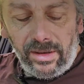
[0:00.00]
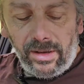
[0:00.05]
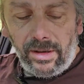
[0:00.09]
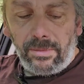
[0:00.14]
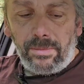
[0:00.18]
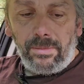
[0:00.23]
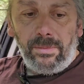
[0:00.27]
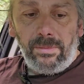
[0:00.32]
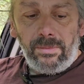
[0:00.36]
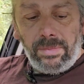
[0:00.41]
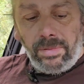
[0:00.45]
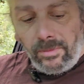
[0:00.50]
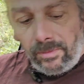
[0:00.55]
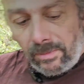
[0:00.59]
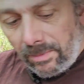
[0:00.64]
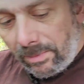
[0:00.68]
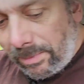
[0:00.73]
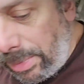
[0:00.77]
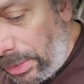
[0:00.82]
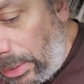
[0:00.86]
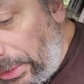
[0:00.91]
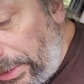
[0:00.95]
the
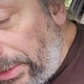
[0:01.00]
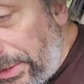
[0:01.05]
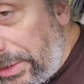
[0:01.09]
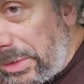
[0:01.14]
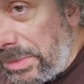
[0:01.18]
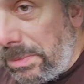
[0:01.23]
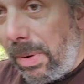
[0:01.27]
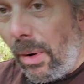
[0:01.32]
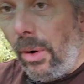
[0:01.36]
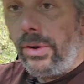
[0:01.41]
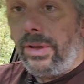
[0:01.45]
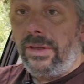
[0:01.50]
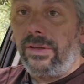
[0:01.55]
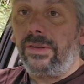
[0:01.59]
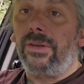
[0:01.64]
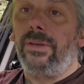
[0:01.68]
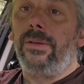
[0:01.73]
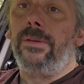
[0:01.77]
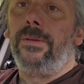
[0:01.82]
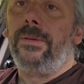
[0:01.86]
pointless point.